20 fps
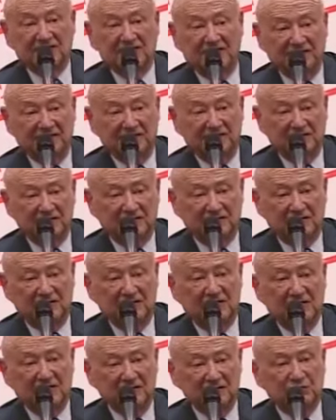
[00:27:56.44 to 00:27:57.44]
States
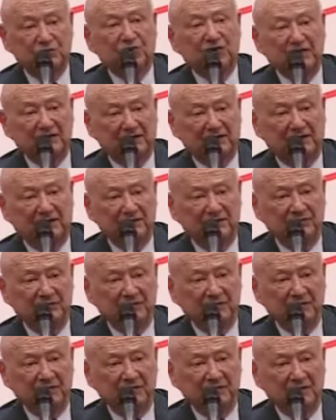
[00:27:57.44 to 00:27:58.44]
is willing
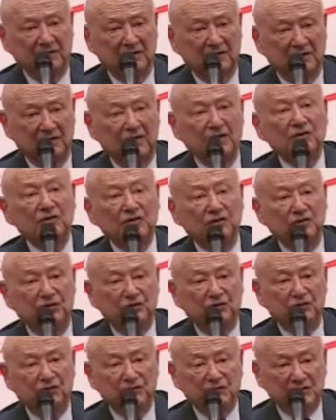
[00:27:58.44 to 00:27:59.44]

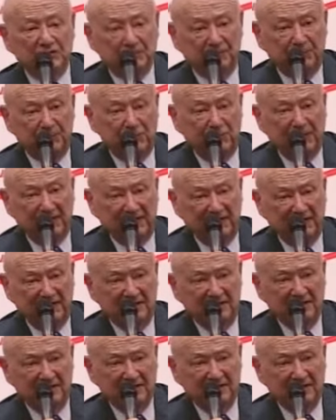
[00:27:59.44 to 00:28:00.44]
to support it
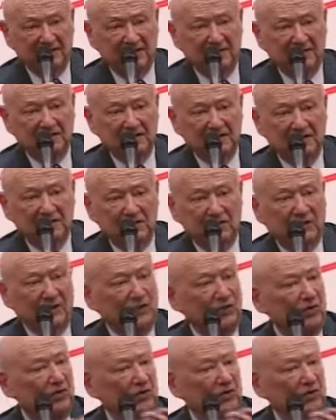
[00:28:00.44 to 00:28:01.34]
when